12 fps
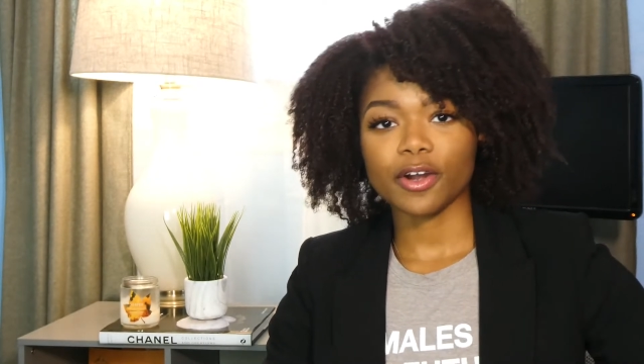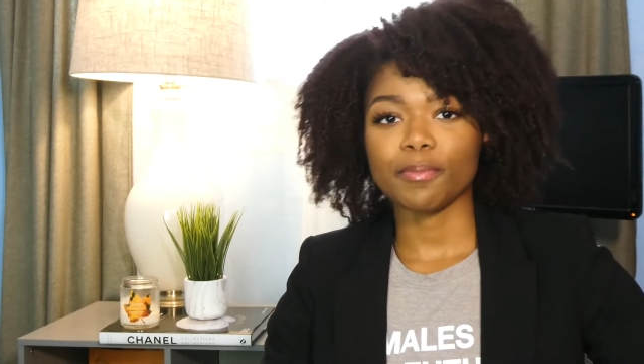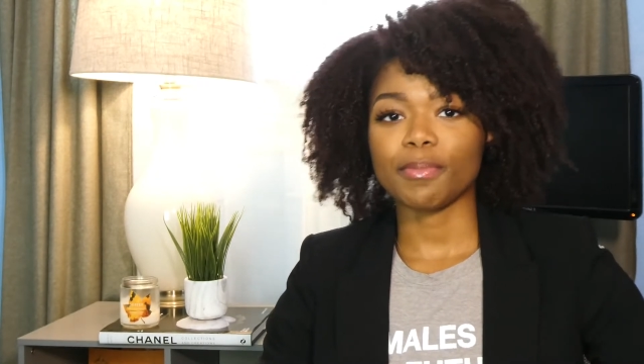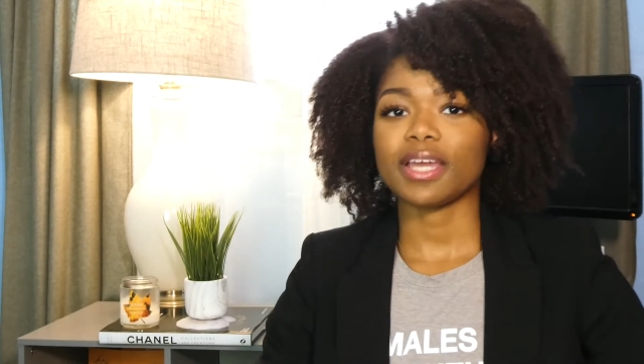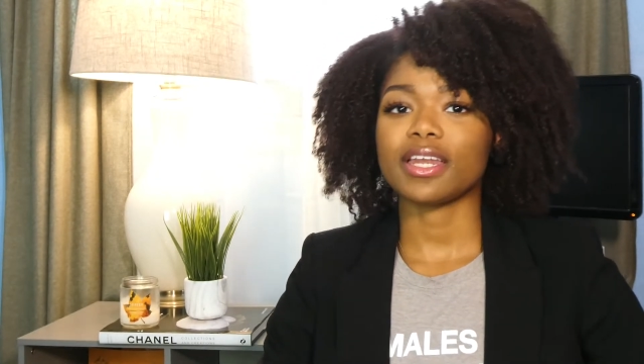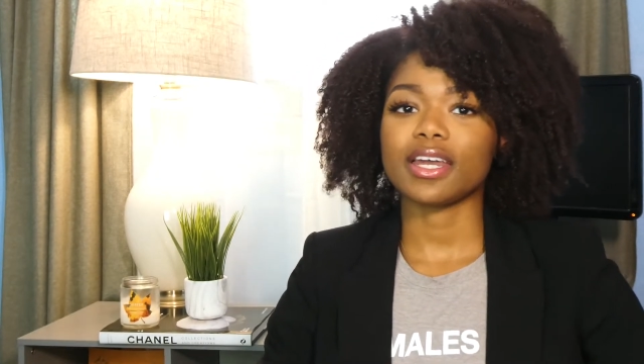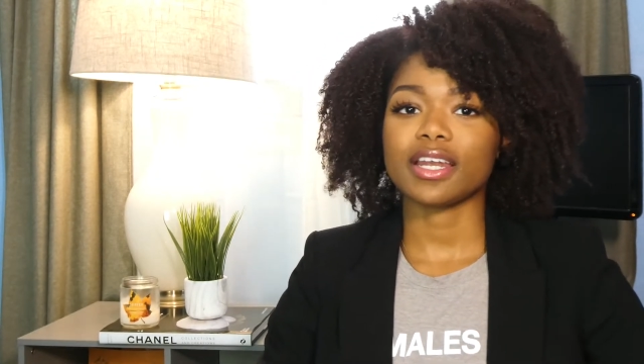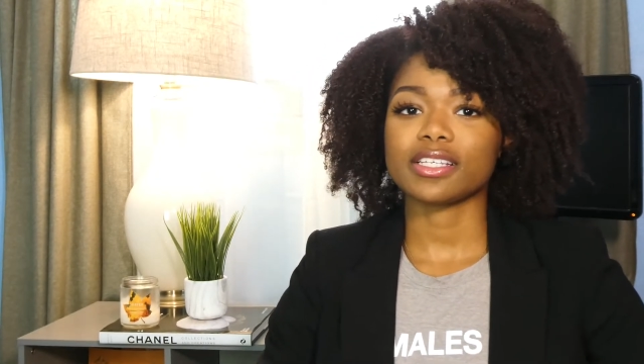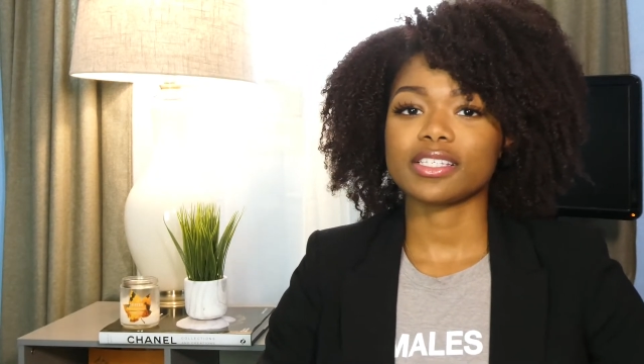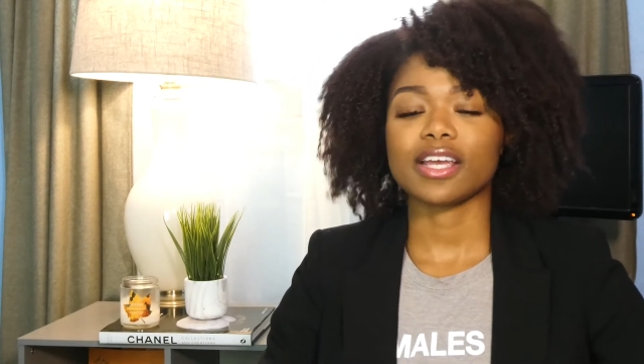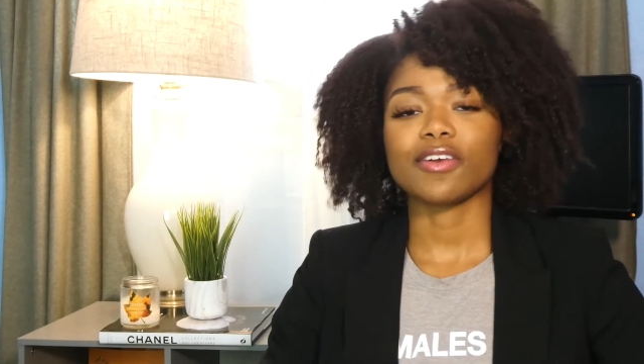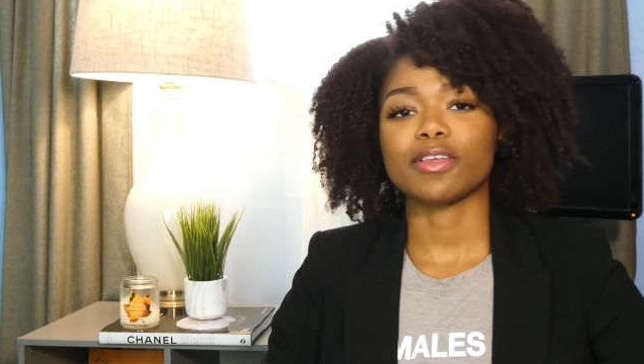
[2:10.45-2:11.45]
or may not
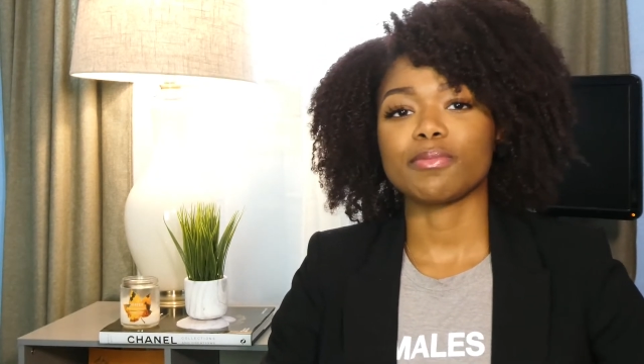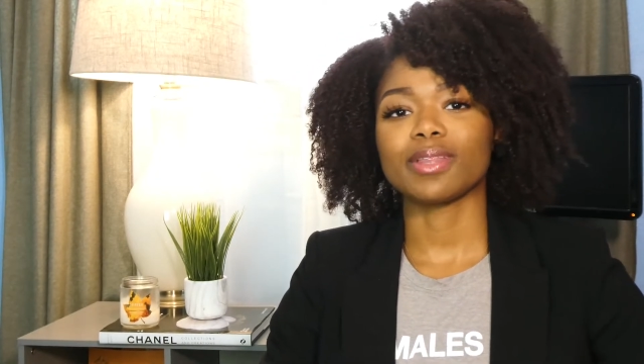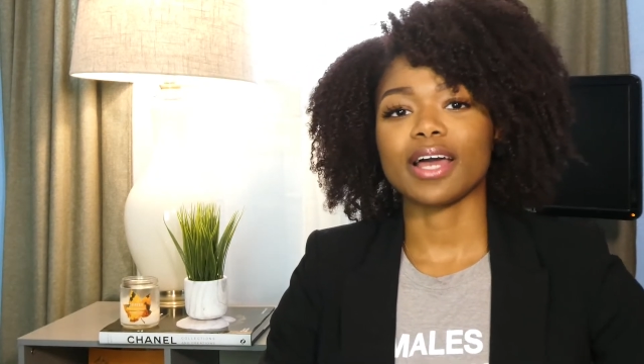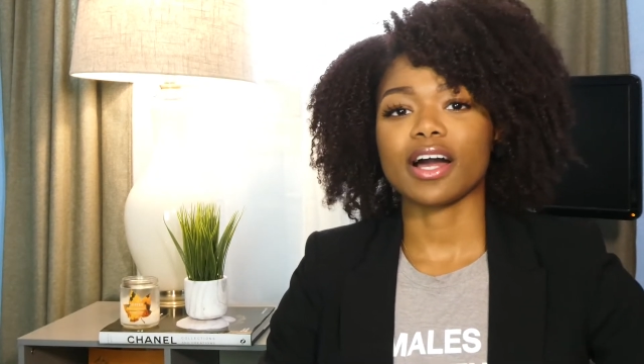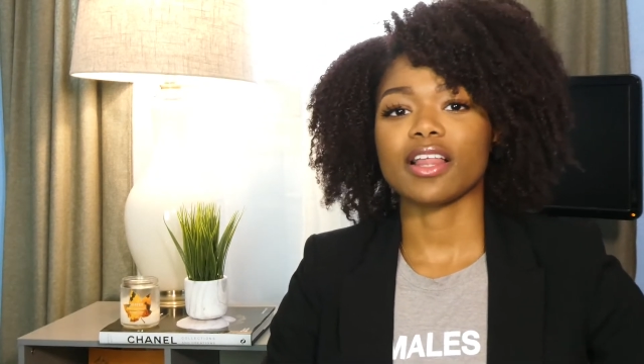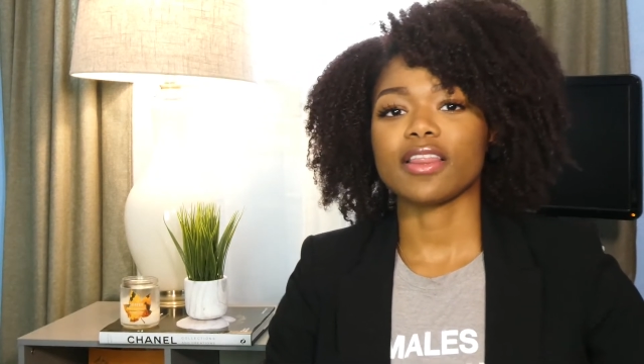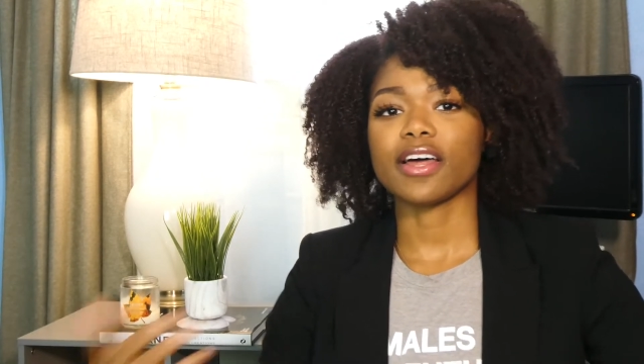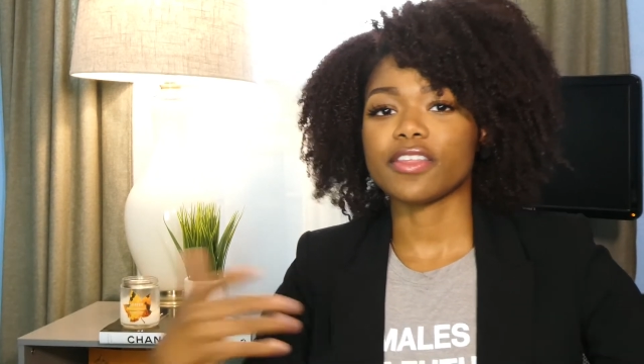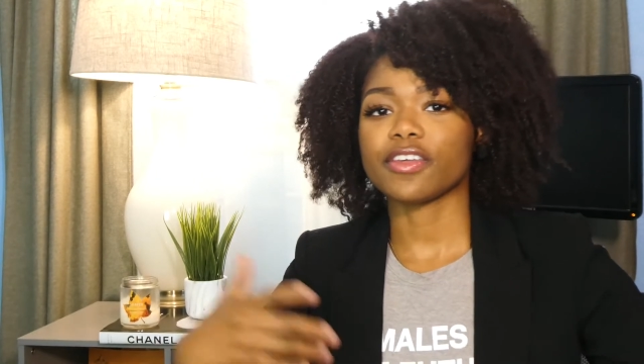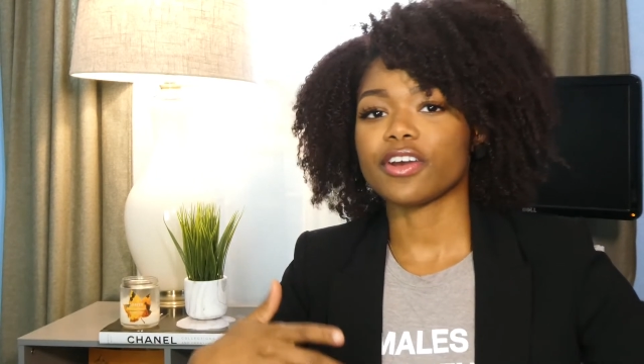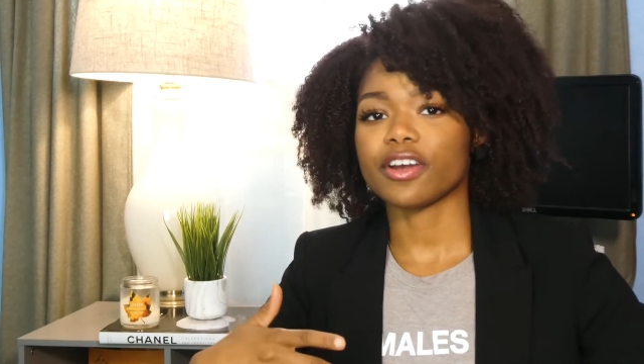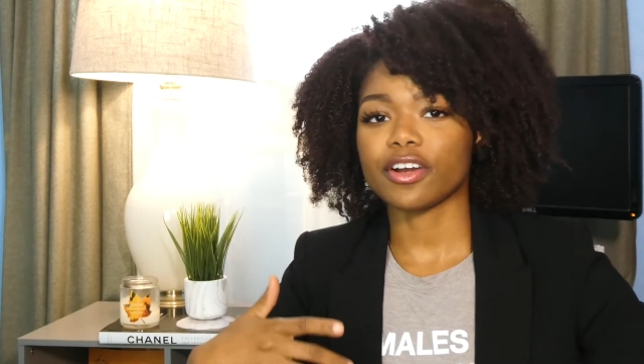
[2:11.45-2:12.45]
necessarily be like a
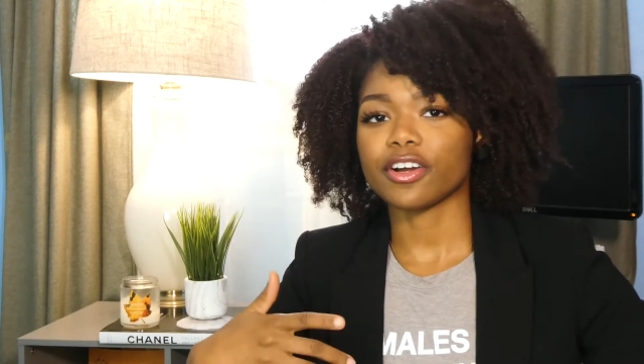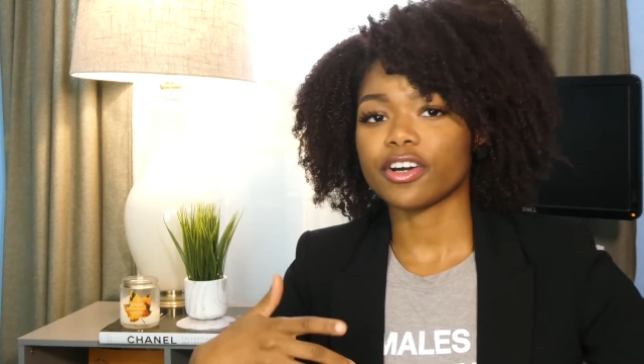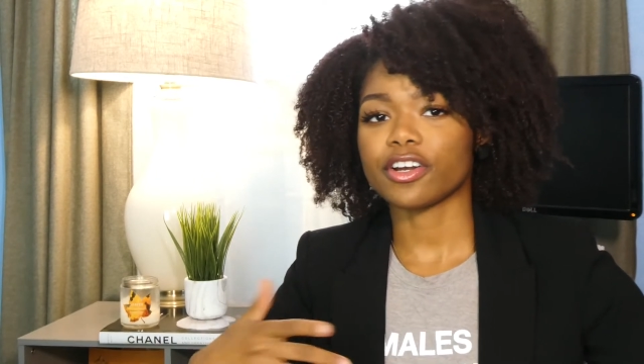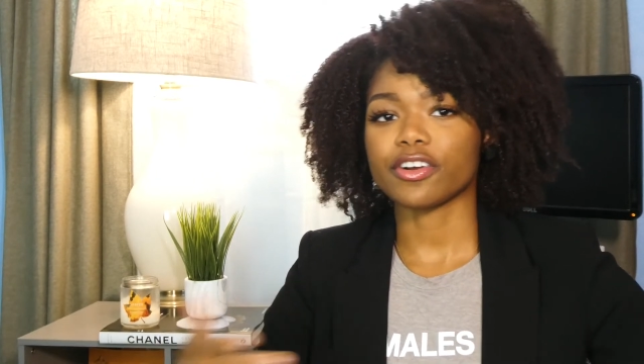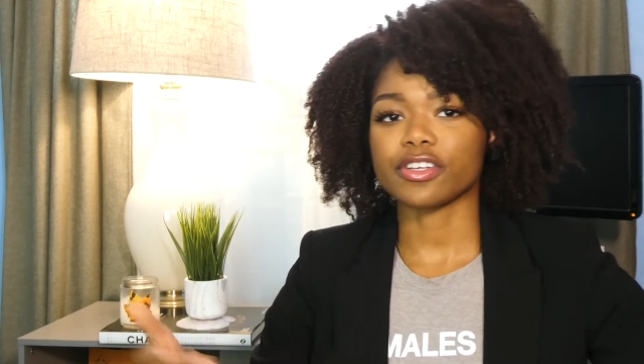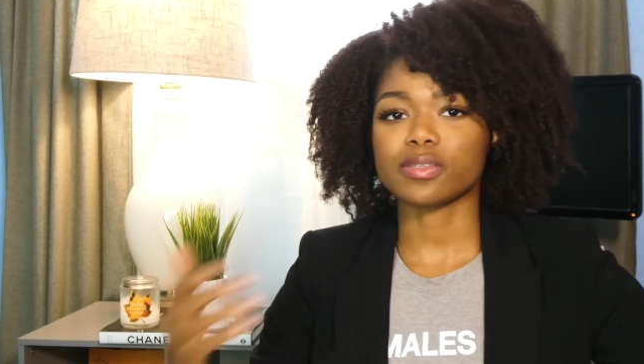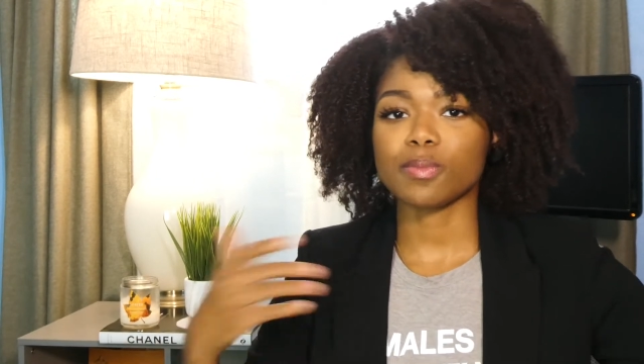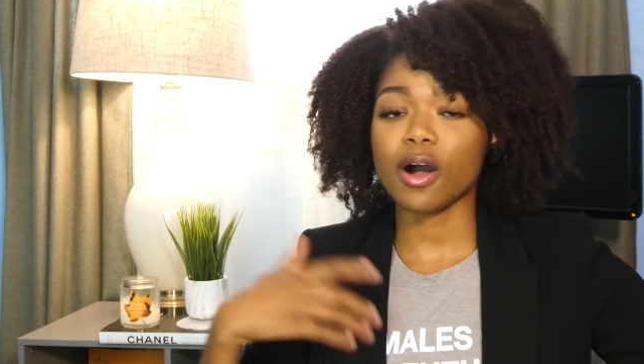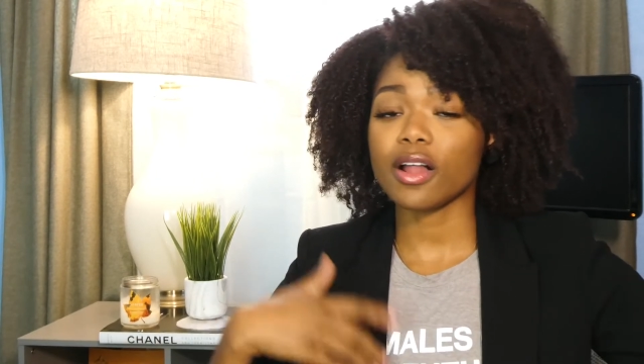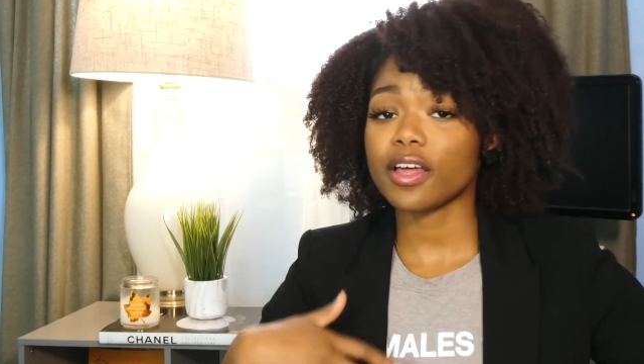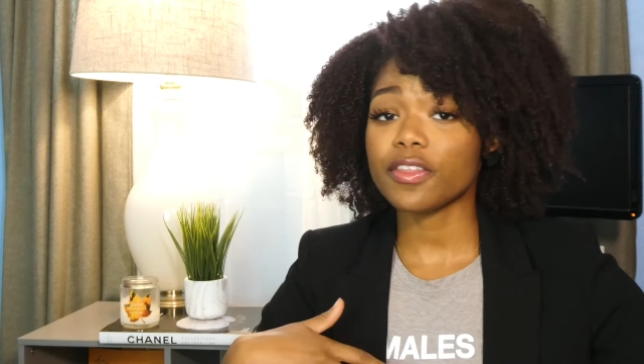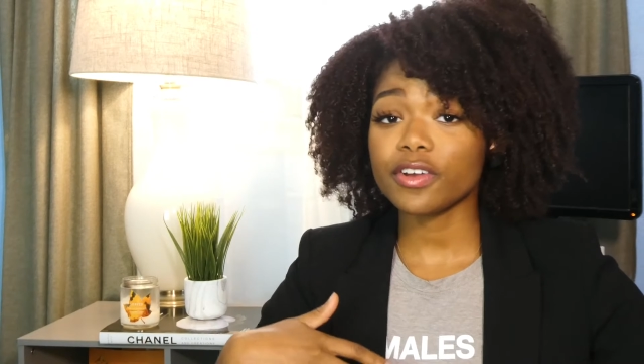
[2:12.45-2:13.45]
leather good or a
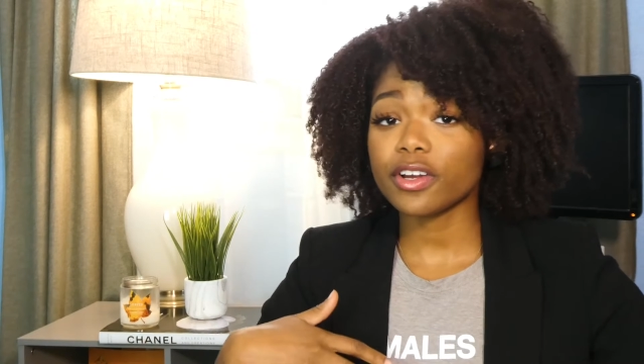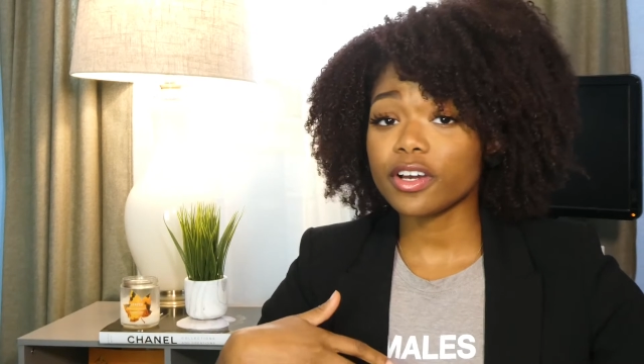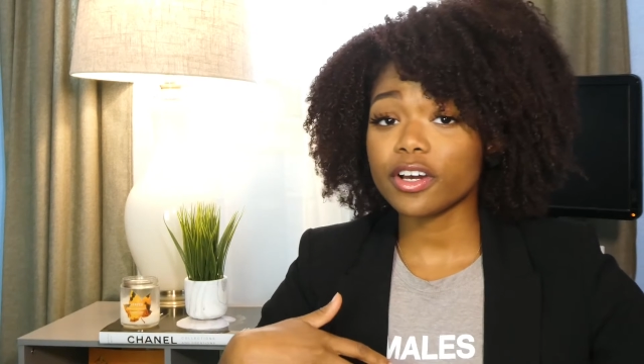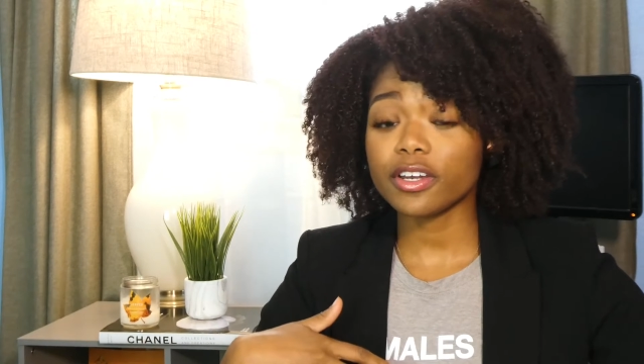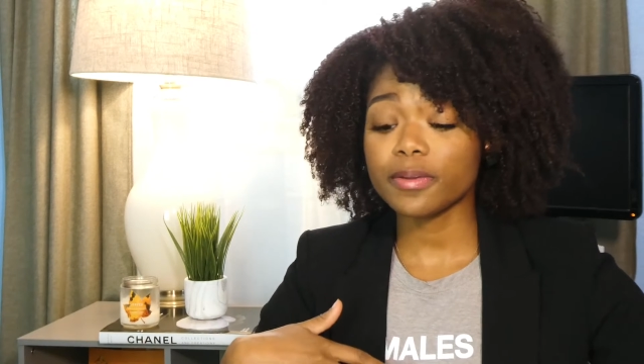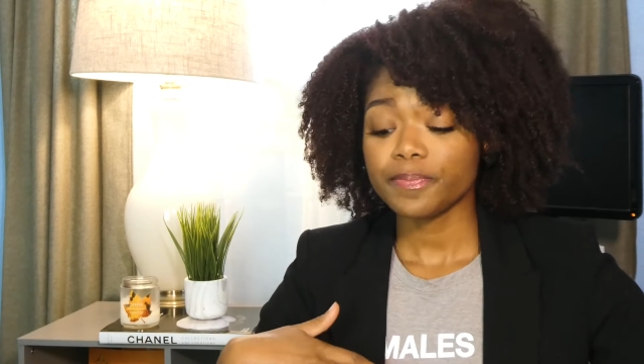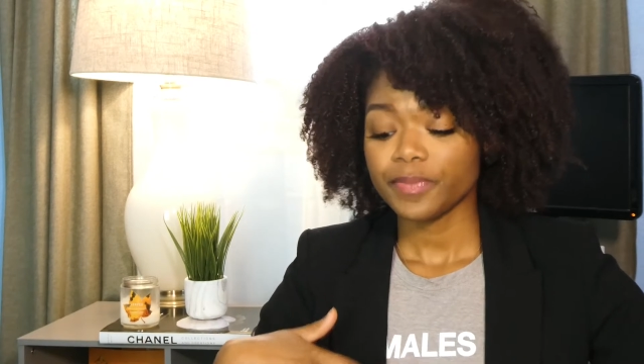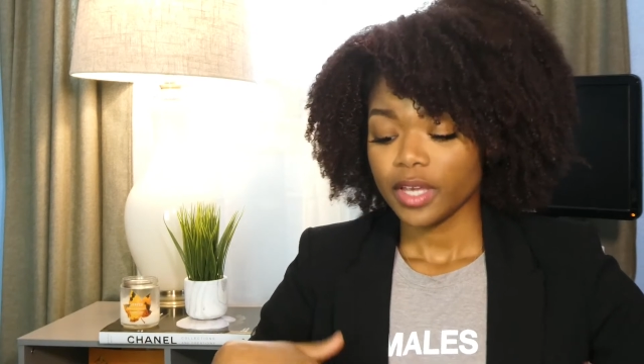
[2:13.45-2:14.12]
small leather good.